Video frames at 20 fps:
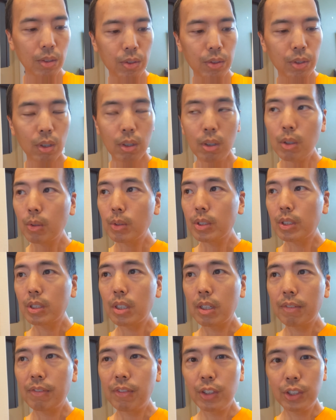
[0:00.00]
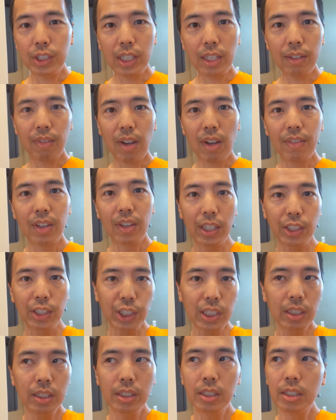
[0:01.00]
So it's the first day of
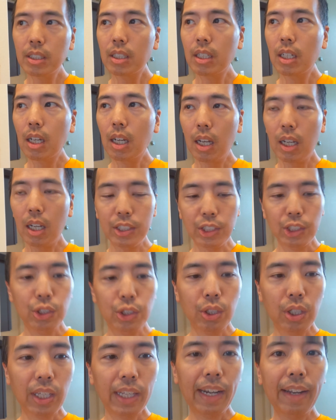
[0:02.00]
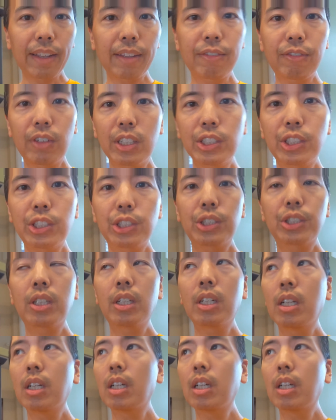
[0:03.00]
IVIG. I just took it out of the fridge.